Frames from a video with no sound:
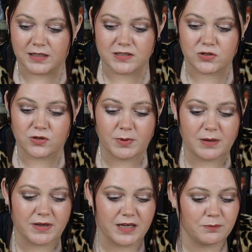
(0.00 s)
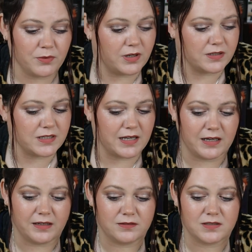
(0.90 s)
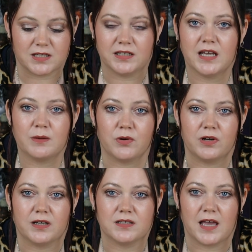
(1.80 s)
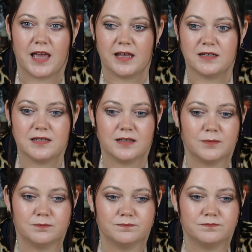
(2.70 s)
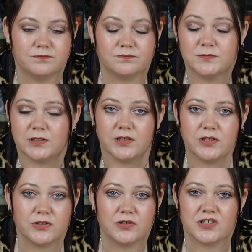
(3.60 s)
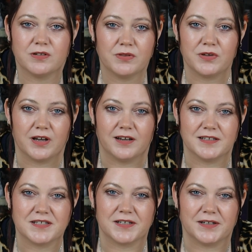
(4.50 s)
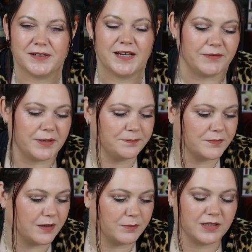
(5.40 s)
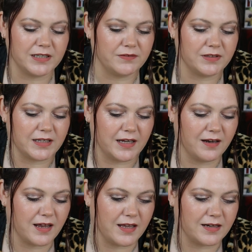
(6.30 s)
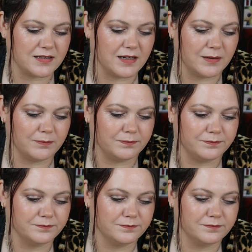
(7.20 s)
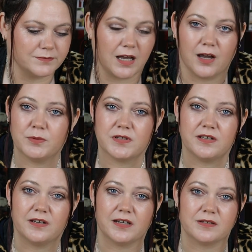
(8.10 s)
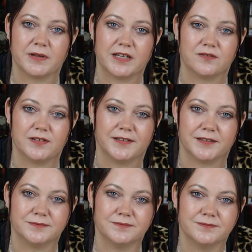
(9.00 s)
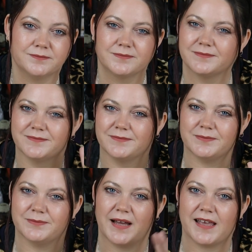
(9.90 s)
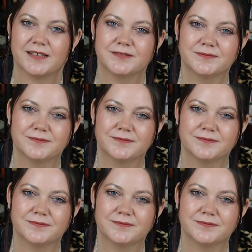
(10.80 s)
likes to talk about makeup products and skincare products and, shoot the shit with you guys. So anyway, I'm going to leave it at that. And I hope to see you guys in my next video. Bye.